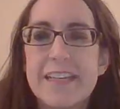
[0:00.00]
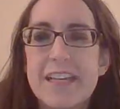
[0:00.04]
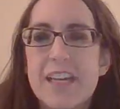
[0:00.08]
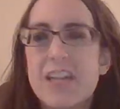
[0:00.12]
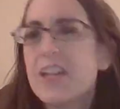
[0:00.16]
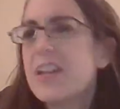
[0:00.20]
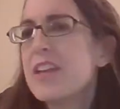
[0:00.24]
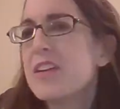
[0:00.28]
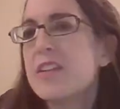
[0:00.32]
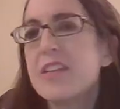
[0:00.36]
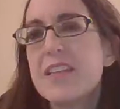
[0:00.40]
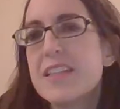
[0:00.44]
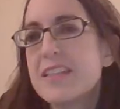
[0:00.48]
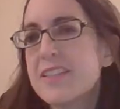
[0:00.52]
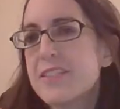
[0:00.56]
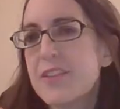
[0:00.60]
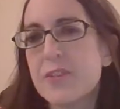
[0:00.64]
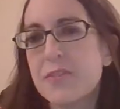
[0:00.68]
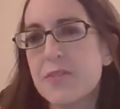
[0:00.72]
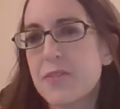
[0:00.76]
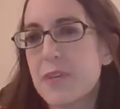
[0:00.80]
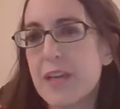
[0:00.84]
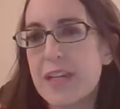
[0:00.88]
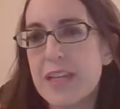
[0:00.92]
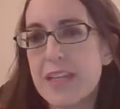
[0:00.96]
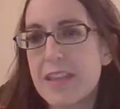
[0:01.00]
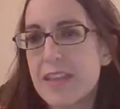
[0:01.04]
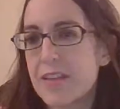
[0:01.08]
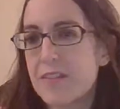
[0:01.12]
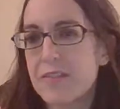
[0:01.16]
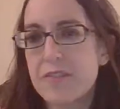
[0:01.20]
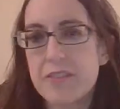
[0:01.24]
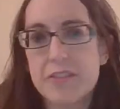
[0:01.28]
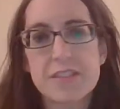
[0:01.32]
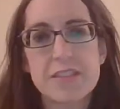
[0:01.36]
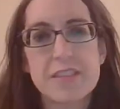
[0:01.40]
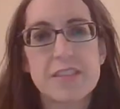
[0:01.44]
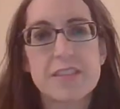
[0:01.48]
And this goes for
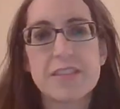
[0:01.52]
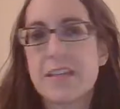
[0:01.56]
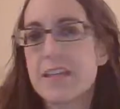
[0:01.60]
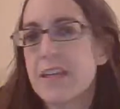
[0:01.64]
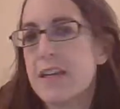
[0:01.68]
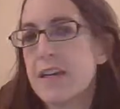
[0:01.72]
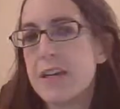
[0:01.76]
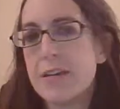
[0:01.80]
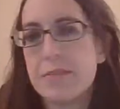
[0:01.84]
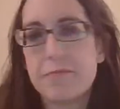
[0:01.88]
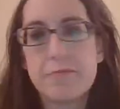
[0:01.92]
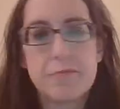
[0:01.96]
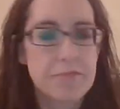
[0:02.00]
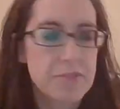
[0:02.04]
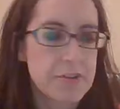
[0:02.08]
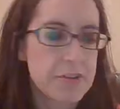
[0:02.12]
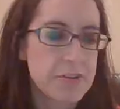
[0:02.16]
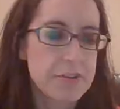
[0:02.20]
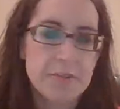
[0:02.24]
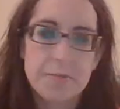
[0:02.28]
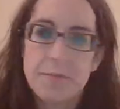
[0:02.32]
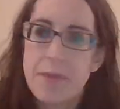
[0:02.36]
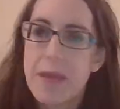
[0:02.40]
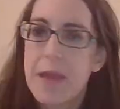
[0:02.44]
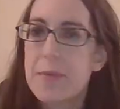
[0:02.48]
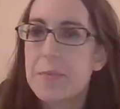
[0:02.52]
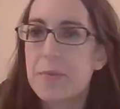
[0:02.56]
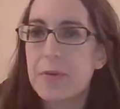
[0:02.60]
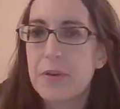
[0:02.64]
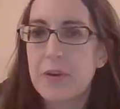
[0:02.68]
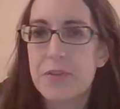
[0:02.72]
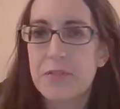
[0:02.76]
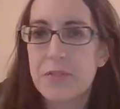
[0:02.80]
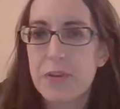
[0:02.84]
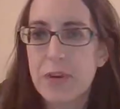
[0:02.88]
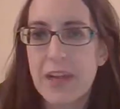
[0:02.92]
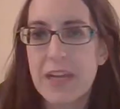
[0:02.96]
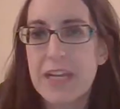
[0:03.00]
anything: first exam, first
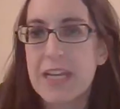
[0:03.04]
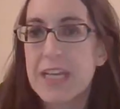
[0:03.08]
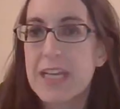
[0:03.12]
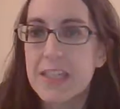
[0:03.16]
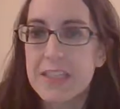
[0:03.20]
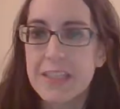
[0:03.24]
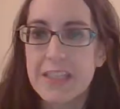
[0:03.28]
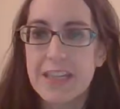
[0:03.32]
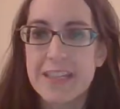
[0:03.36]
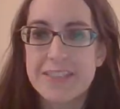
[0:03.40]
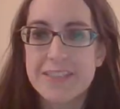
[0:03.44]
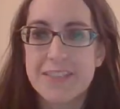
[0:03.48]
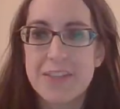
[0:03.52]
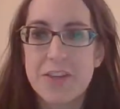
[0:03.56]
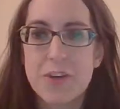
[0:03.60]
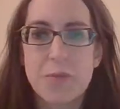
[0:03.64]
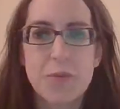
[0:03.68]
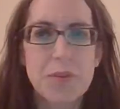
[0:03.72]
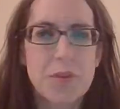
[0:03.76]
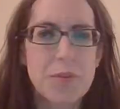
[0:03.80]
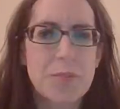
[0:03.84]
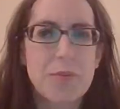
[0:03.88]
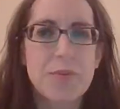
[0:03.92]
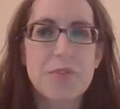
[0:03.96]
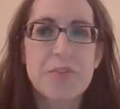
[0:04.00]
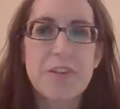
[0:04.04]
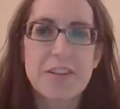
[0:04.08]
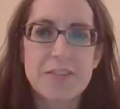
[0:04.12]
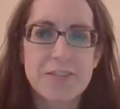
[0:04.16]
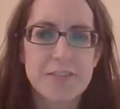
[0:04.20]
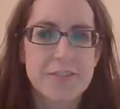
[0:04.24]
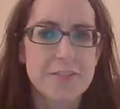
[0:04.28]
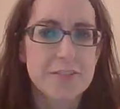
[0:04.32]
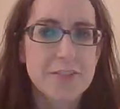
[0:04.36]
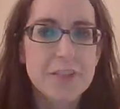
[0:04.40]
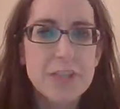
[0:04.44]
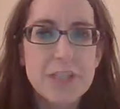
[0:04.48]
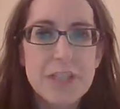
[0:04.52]
paper, for any class. You know what the
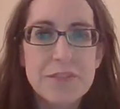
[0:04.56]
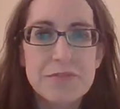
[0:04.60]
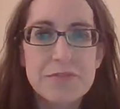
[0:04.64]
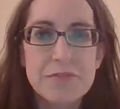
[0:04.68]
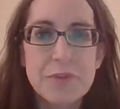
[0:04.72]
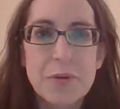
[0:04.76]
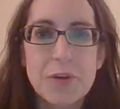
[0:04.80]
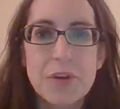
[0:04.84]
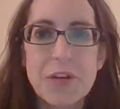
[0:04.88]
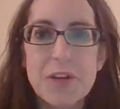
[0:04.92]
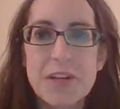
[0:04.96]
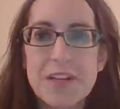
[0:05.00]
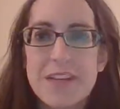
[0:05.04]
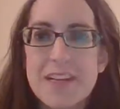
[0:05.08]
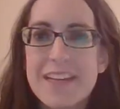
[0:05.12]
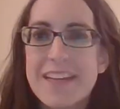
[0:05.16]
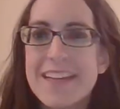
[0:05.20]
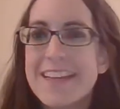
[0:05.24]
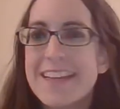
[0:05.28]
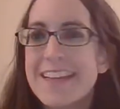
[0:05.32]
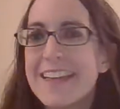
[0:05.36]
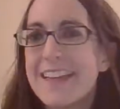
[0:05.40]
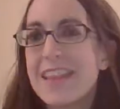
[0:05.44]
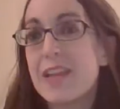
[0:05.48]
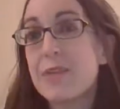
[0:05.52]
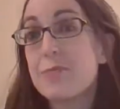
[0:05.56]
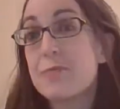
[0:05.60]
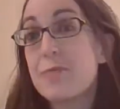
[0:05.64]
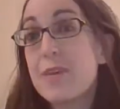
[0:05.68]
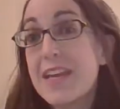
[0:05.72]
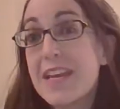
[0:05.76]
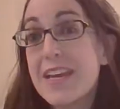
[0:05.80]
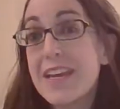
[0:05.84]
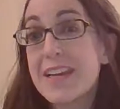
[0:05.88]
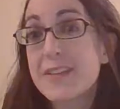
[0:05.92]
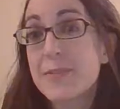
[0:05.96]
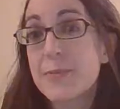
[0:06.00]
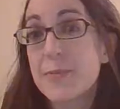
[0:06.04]
professor is looking for, and then
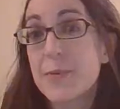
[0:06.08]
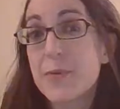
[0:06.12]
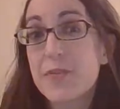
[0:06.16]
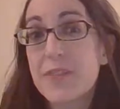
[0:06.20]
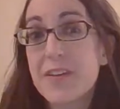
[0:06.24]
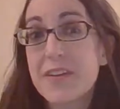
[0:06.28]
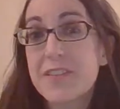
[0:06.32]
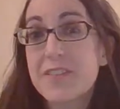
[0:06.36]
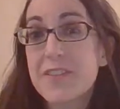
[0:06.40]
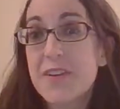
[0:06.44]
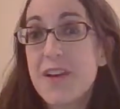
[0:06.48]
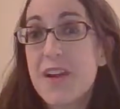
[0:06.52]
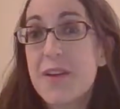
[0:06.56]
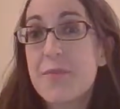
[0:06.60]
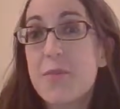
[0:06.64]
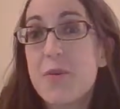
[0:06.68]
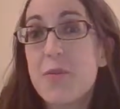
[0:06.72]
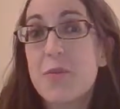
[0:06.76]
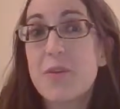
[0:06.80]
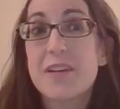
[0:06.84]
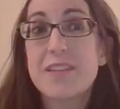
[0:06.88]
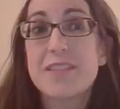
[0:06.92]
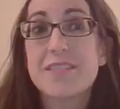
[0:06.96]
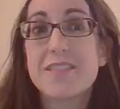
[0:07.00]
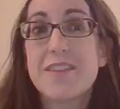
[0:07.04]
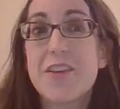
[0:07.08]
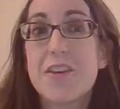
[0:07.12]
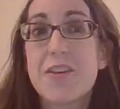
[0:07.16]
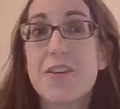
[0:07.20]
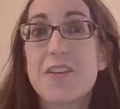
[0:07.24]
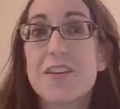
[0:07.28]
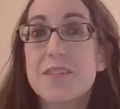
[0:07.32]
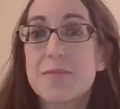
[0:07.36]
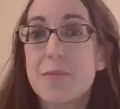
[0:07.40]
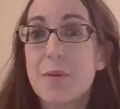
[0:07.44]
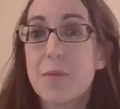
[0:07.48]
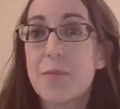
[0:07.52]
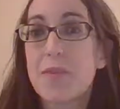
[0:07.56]
me as a professor, I'm always
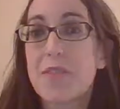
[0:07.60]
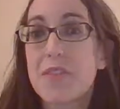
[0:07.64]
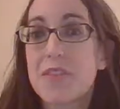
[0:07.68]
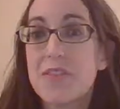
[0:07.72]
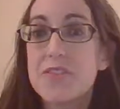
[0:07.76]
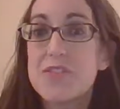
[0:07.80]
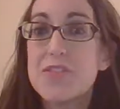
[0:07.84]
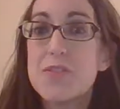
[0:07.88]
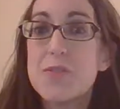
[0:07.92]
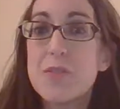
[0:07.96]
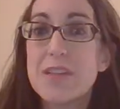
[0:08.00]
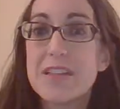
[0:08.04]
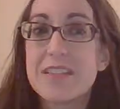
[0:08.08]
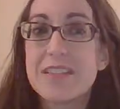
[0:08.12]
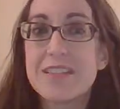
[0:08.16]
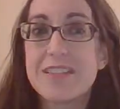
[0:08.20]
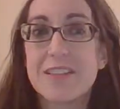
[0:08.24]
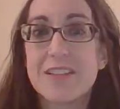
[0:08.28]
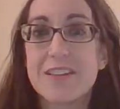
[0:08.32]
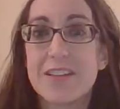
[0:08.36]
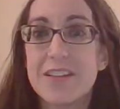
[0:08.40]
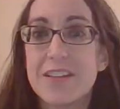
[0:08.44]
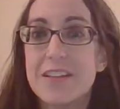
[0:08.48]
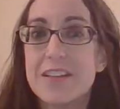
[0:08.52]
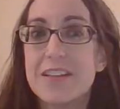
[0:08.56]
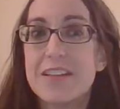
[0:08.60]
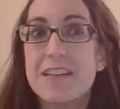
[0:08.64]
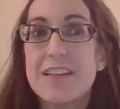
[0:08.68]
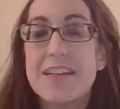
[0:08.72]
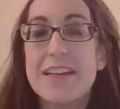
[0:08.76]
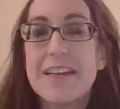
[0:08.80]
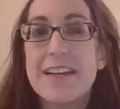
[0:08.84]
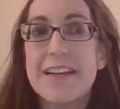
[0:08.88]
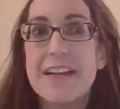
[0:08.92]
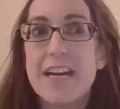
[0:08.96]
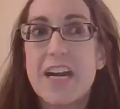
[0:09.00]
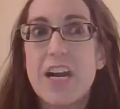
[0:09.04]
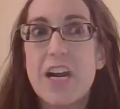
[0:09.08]
curious about what the students are gonna,
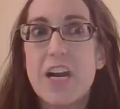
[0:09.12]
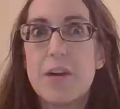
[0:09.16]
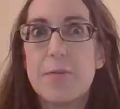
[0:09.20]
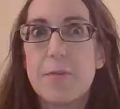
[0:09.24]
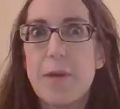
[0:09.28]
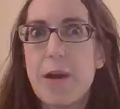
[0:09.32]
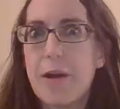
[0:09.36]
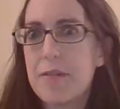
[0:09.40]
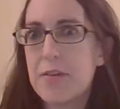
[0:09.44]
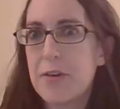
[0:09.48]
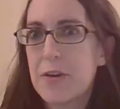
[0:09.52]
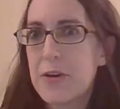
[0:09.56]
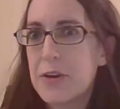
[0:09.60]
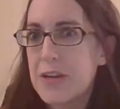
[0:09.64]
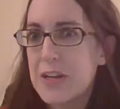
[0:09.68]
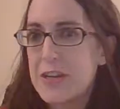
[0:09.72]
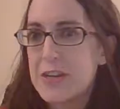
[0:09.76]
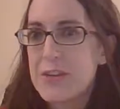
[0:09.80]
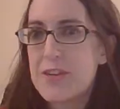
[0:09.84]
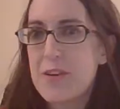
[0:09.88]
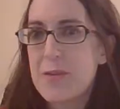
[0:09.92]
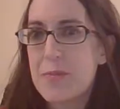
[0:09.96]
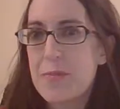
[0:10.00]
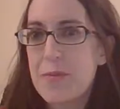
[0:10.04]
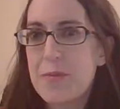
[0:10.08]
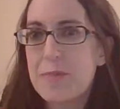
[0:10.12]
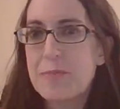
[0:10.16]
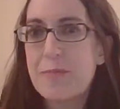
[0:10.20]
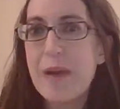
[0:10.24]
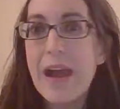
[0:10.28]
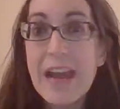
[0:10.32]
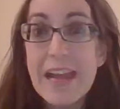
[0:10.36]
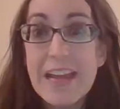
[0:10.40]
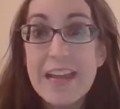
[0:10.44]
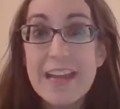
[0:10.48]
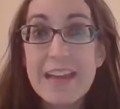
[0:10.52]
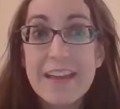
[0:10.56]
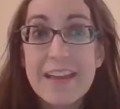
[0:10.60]
how they're gonna interpret
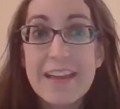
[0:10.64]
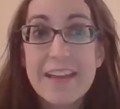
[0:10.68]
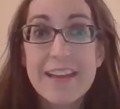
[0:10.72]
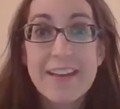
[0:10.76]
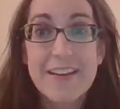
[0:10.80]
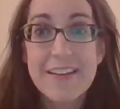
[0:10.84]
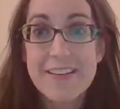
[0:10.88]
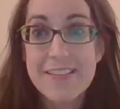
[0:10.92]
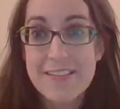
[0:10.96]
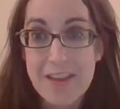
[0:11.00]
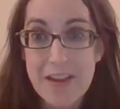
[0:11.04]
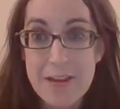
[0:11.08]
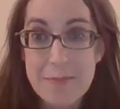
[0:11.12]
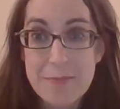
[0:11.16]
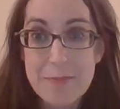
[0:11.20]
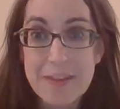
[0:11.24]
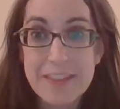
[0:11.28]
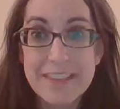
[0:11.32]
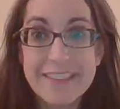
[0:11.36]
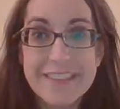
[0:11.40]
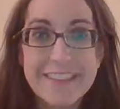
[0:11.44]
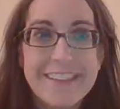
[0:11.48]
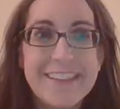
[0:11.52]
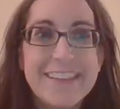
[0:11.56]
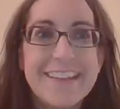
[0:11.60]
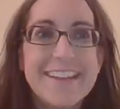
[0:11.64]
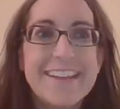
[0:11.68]
my assignment.